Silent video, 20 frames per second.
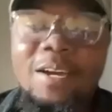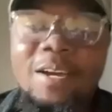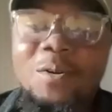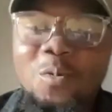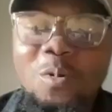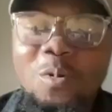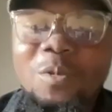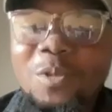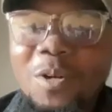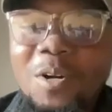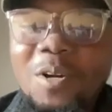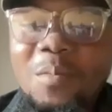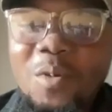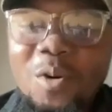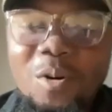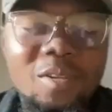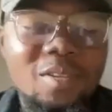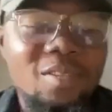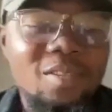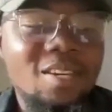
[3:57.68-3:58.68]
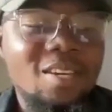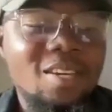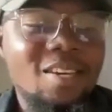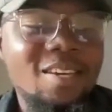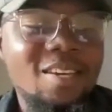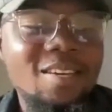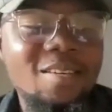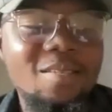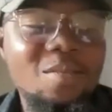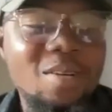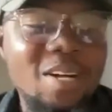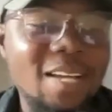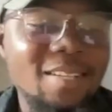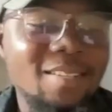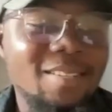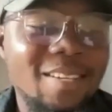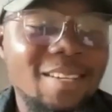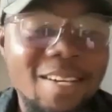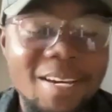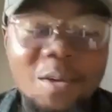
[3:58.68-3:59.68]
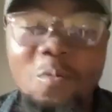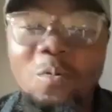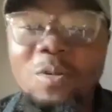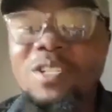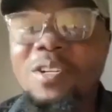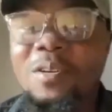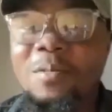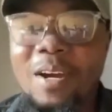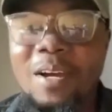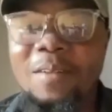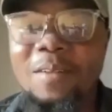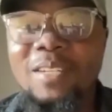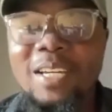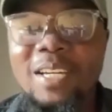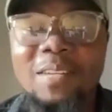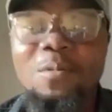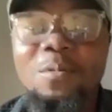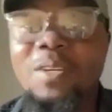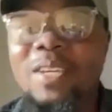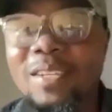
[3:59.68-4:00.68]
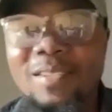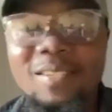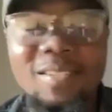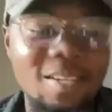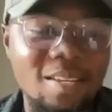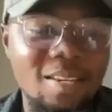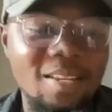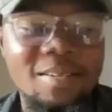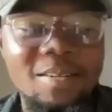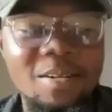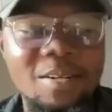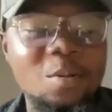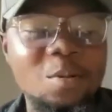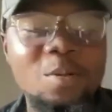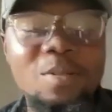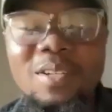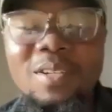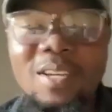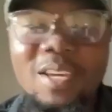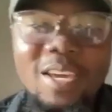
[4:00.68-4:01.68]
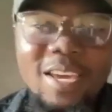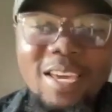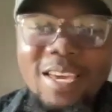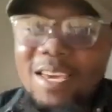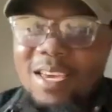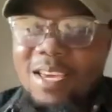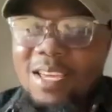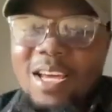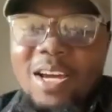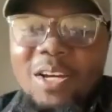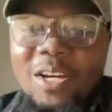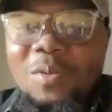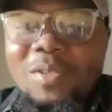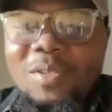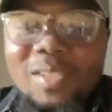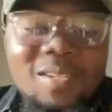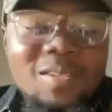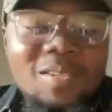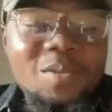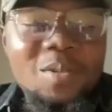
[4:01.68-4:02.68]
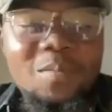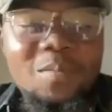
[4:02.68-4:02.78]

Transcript: Yeah, we'll talk more on the anti-witchcraft advocacy later on. Now, you said